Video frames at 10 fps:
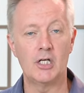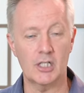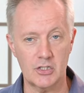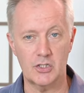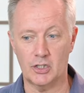you
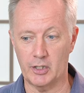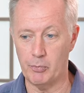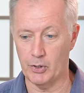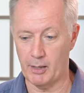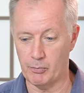can certainly
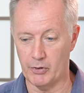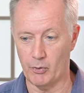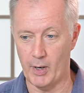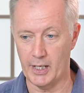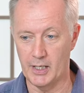put up with
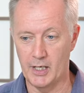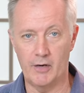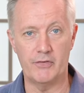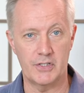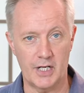the weight of the